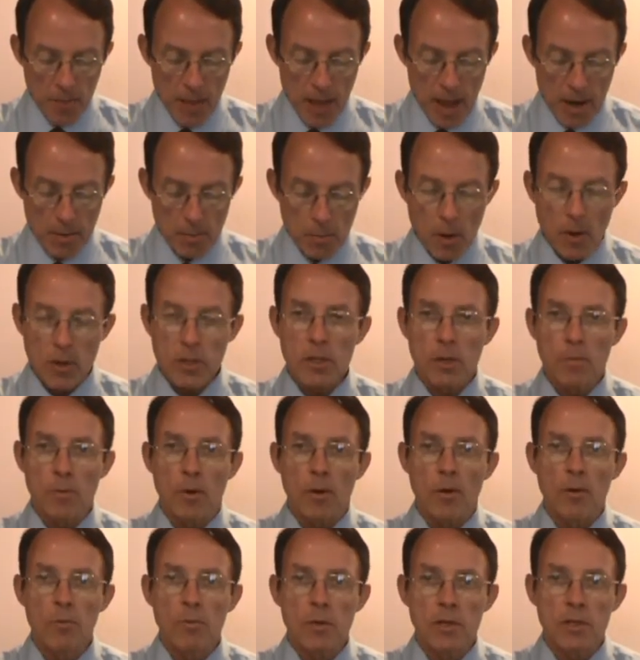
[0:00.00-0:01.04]
That
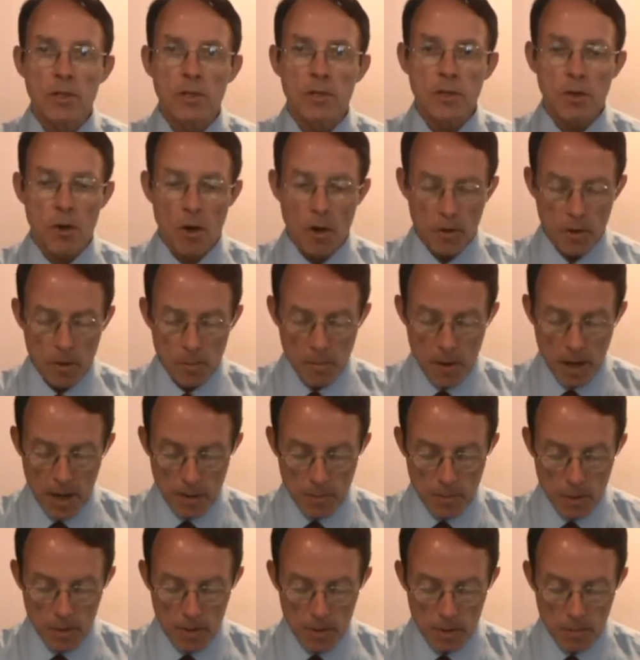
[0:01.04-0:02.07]
multiple, which is called the
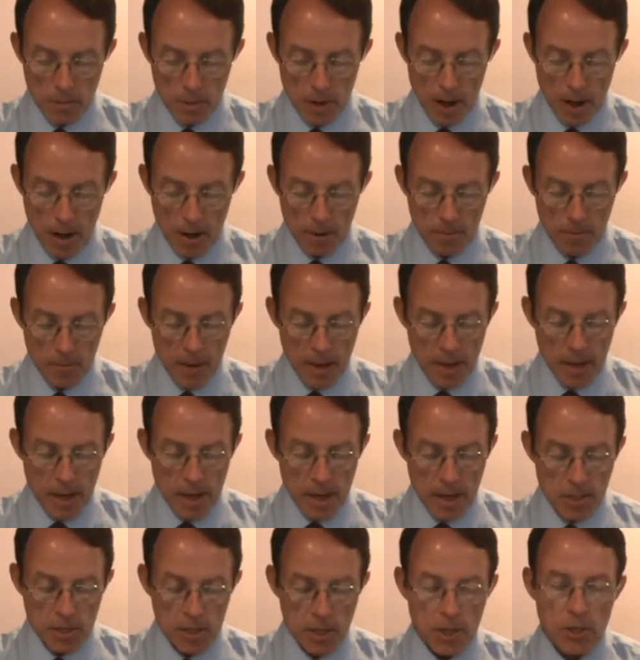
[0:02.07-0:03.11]
money multiplier,
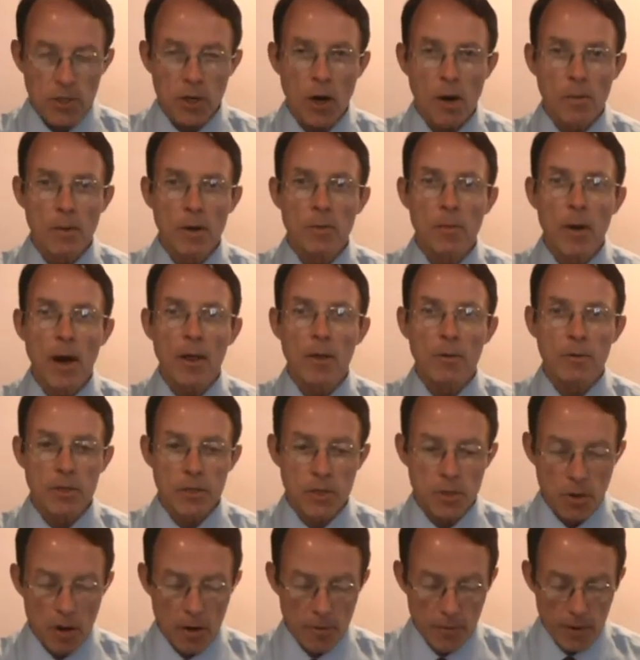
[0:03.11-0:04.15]
is determined by the
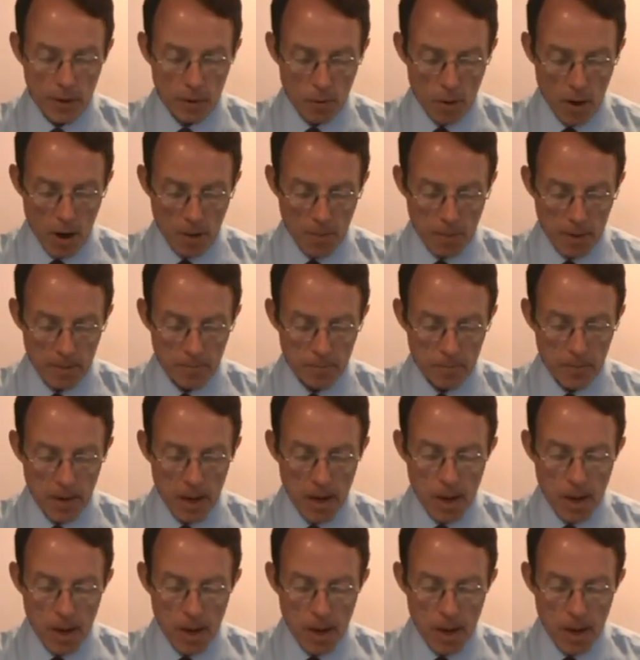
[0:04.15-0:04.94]
reserve requirement,